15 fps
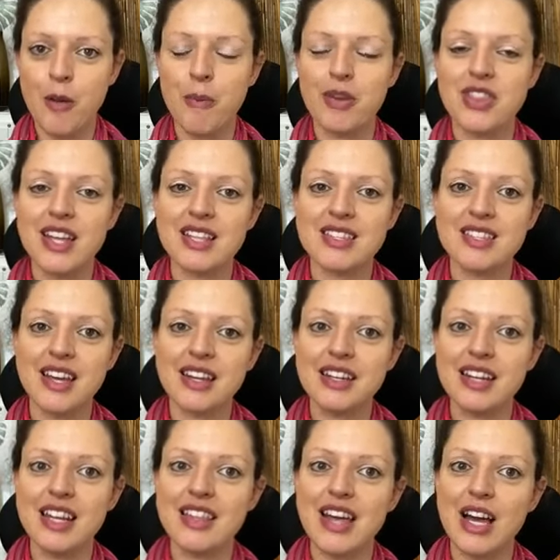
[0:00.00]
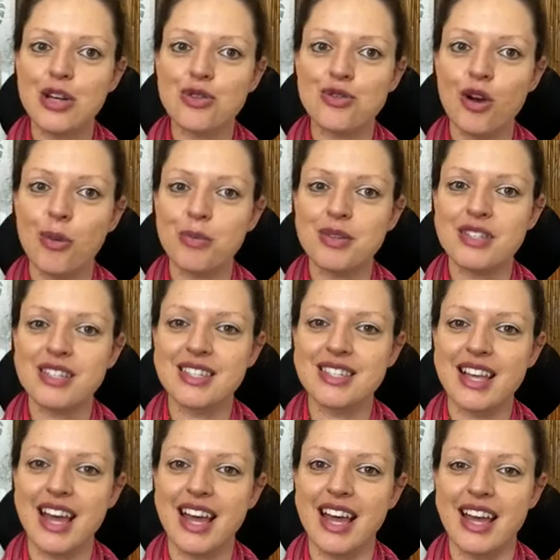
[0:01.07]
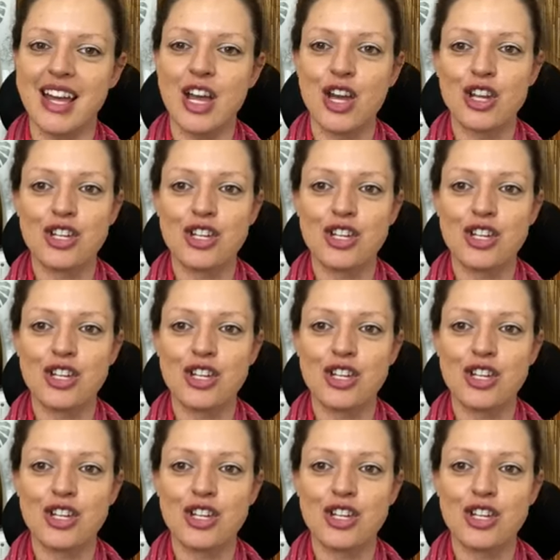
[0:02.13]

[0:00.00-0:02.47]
but then suddenly that drops to say